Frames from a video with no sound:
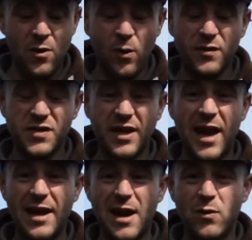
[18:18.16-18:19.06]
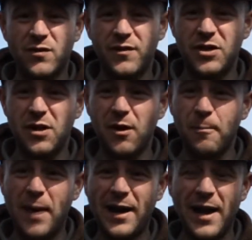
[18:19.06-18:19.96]
Once again I was fishing on the
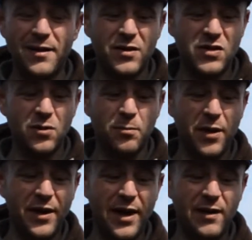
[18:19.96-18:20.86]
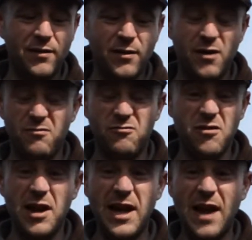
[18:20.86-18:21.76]
back end of somebody that
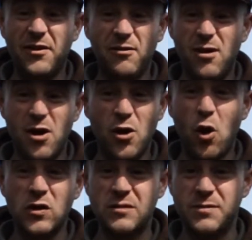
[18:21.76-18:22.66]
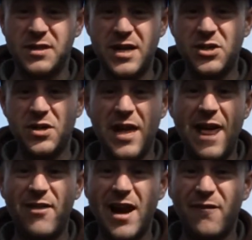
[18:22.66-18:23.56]
really had an awesome session
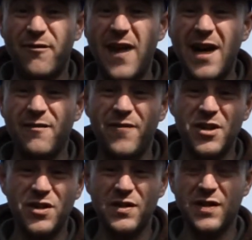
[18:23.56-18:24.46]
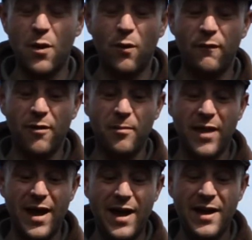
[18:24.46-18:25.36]
there. He had 5 fish in total from
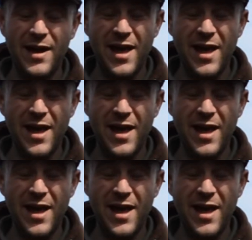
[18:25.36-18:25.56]
there.